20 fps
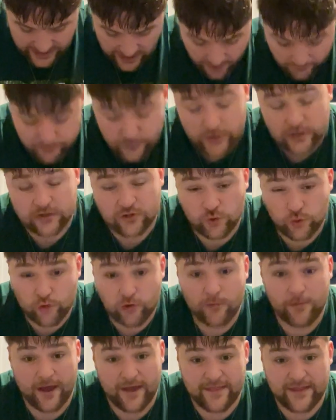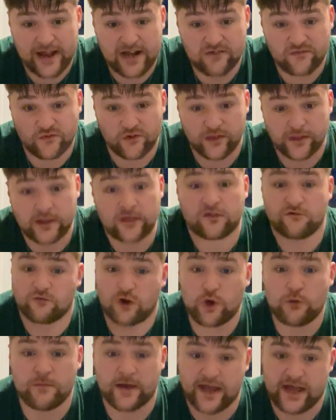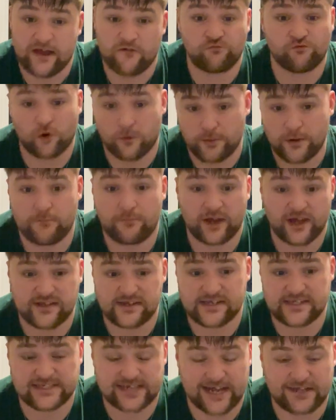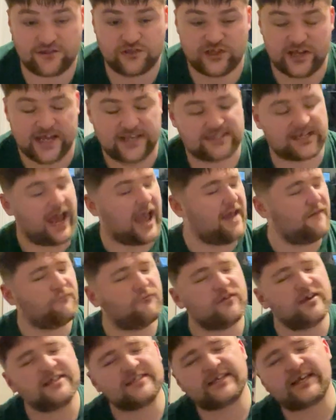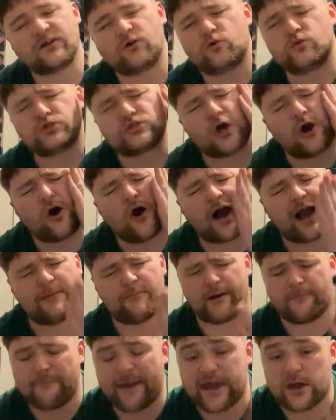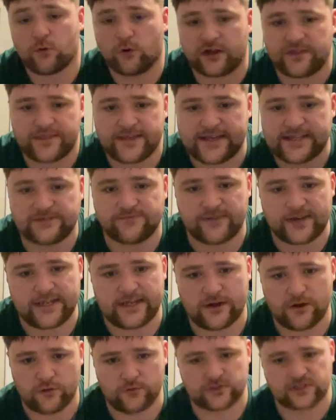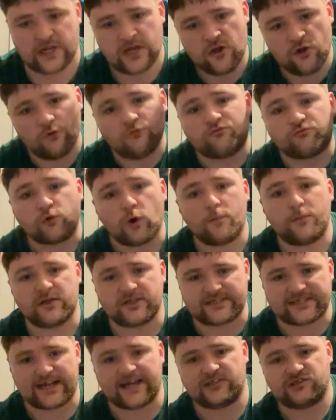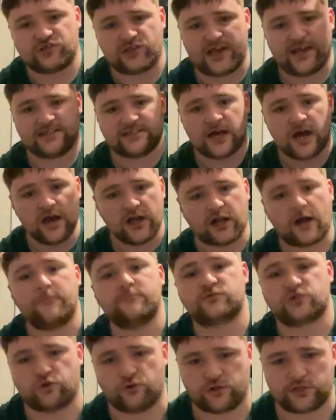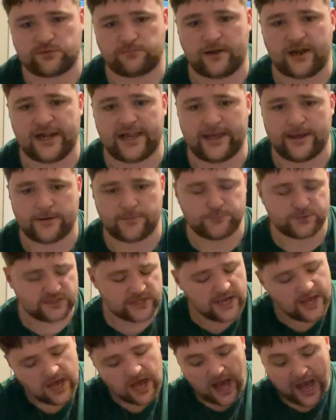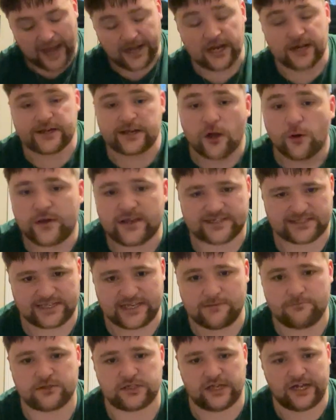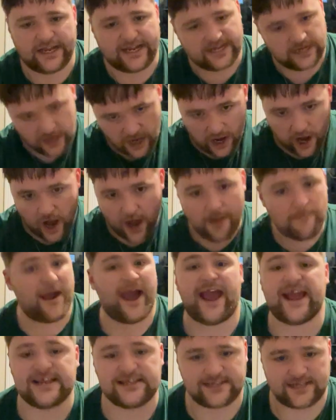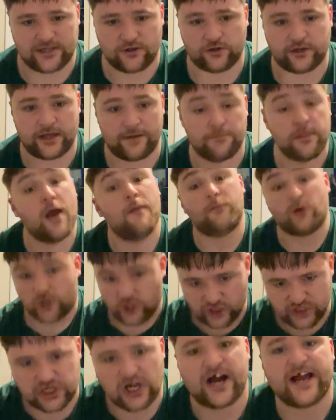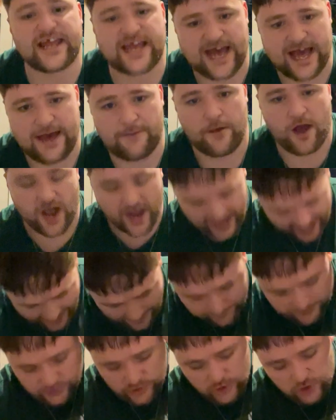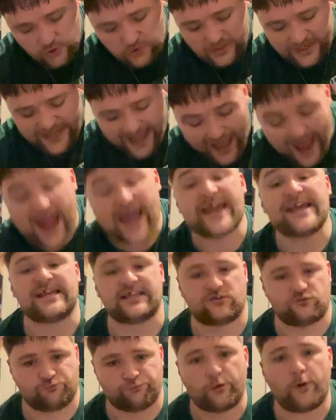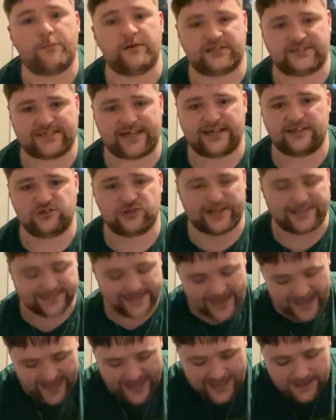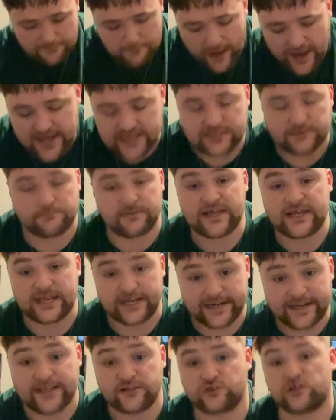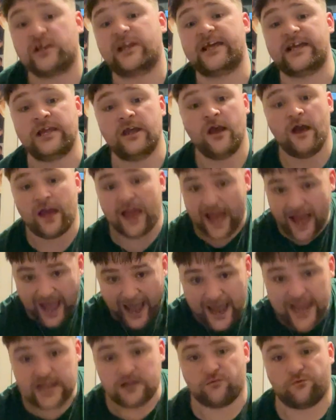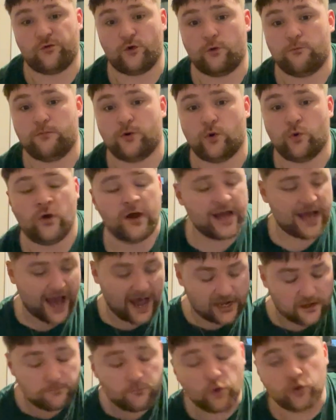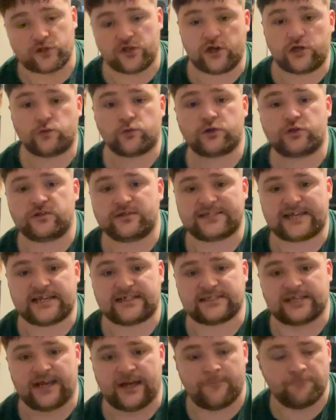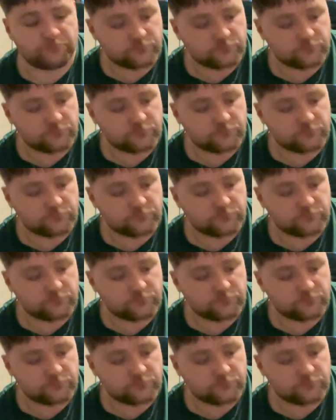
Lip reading: I'm going to talk about the elephant in the room here, Robert Bloody Sanchez. Every single time I make one of these videos, Robert Sanchez comes across my lips. And I know it seems like I'm hating on him, because I am. I absolutely hate Robert Sanchez. He makes me literally hate football. And I'm not the only one who says it.